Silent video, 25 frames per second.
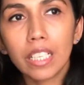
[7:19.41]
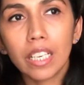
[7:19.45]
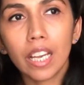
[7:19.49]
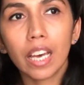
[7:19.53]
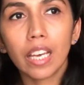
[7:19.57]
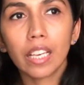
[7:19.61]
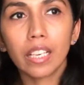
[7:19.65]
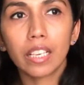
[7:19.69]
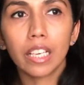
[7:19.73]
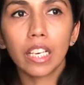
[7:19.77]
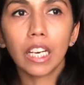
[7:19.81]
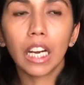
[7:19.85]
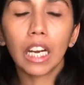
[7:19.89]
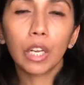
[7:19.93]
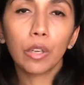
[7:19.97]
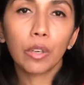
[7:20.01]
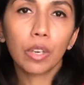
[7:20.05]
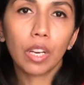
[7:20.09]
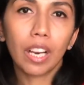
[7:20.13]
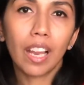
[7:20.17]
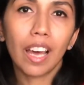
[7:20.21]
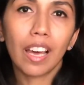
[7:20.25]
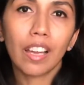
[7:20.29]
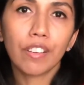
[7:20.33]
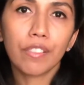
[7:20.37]
not include
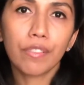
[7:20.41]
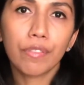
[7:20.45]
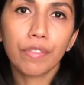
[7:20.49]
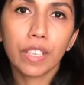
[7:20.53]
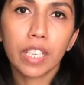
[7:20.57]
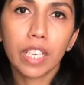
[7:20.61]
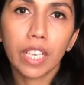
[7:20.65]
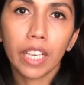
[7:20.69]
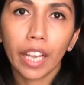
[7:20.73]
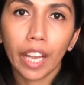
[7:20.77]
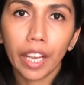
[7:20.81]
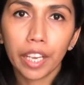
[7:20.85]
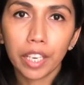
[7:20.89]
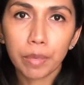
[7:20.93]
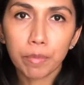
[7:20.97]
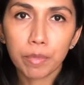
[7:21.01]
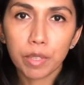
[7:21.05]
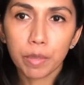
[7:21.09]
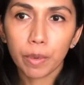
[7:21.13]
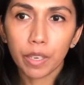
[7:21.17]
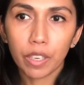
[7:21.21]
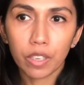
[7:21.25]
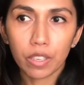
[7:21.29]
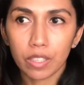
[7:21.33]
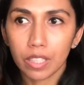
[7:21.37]
a lot of feeding
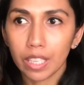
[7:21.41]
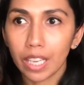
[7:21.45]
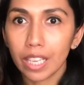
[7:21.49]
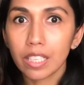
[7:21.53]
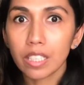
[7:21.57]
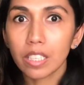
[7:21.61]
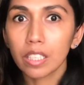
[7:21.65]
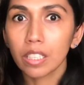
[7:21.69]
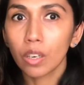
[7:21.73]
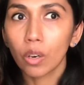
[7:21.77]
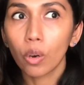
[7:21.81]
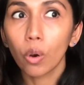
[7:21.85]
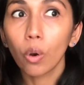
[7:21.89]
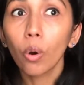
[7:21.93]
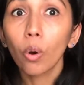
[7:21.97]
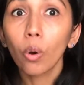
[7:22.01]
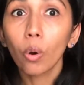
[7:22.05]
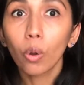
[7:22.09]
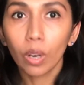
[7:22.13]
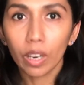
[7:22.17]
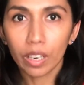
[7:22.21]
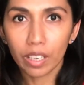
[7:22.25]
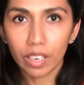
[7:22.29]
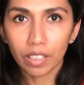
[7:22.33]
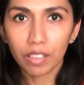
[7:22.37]
items because that's a
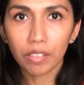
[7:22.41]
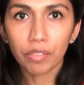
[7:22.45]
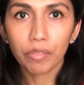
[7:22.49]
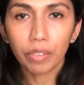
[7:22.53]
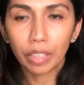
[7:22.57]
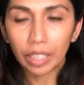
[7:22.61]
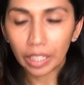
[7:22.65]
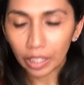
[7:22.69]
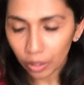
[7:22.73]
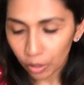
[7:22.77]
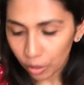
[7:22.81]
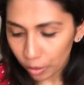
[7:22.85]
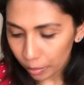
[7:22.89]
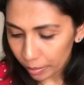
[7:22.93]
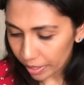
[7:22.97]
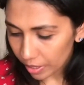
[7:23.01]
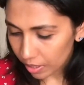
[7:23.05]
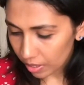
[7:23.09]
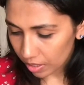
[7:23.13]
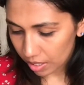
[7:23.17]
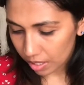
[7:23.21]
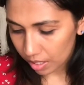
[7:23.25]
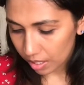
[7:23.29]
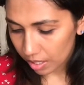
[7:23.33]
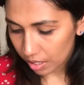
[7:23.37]
whole another video,
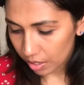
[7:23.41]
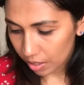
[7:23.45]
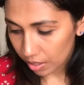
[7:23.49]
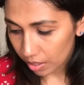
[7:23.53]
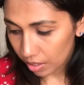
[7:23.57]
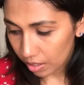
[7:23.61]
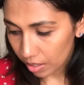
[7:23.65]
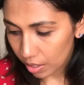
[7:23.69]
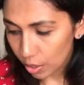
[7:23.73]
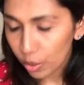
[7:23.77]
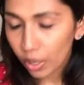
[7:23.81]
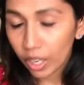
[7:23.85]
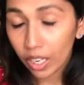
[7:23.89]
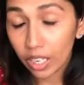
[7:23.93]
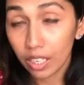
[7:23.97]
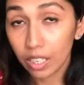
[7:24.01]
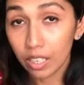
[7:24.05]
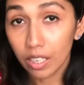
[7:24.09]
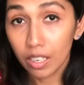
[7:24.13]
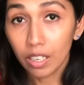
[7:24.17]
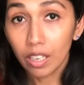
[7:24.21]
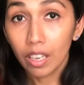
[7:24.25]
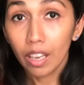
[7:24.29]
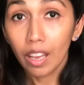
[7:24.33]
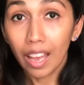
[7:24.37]
because you can
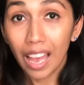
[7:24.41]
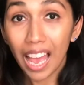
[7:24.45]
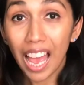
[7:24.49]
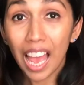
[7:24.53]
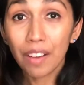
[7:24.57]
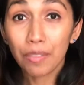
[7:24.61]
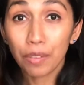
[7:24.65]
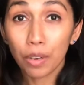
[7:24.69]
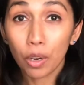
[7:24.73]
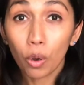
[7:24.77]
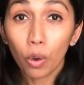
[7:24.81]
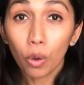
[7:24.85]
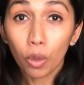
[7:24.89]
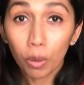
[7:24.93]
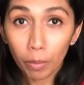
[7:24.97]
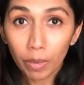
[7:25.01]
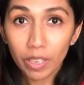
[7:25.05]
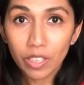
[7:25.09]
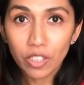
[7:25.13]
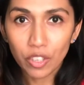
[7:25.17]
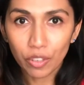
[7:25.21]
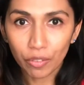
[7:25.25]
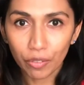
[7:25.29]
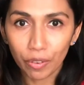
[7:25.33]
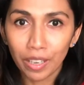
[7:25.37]
have a whole
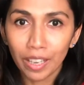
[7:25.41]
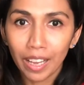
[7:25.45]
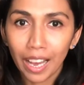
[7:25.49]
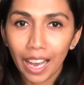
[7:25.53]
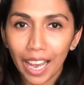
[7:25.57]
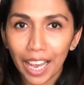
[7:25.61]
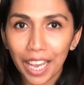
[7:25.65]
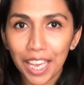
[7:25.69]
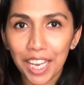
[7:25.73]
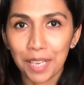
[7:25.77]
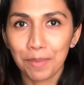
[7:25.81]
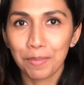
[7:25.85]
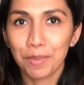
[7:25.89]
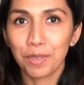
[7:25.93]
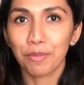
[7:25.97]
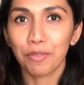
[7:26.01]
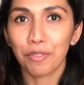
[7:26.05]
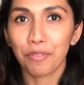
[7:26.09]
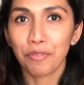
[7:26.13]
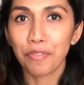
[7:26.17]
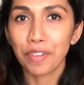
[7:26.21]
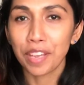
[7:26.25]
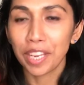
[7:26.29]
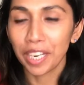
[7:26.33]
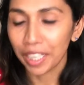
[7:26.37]
bunch of items for
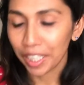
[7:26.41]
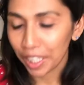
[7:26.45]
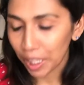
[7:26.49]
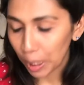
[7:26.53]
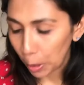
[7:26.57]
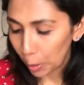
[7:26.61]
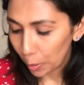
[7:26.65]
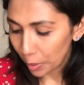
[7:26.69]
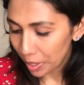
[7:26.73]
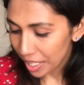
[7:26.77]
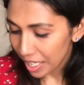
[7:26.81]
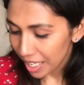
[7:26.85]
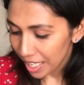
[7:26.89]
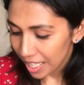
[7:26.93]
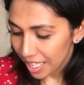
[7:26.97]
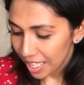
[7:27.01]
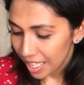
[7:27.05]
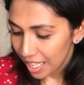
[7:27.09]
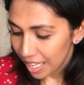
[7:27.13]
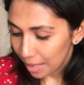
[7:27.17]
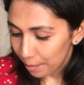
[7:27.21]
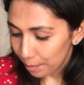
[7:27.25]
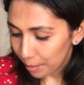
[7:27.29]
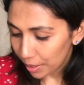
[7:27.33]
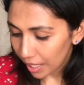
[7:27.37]
feeding alone.
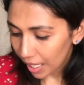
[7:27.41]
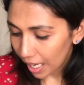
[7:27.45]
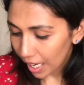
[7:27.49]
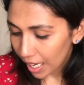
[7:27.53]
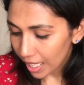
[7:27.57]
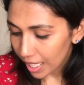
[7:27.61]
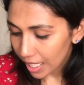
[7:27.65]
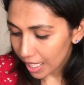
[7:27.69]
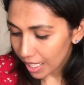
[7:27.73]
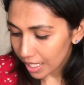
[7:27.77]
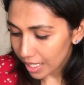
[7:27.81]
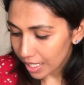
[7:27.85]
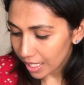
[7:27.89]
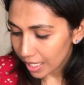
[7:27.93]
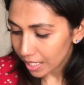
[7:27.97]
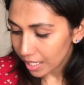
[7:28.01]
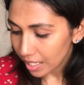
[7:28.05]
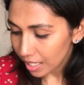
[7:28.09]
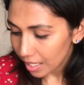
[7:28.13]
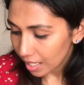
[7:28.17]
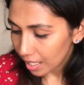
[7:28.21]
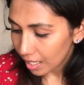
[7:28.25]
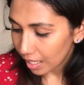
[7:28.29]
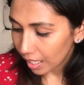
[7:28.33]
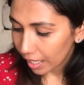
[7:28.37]
But I did
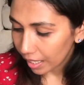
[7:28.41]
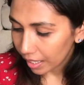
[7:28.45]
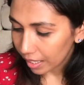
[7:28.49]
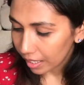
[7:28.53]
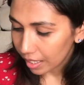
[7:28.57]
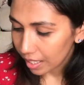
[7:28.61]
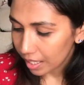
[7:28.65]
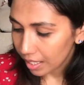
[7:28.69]
like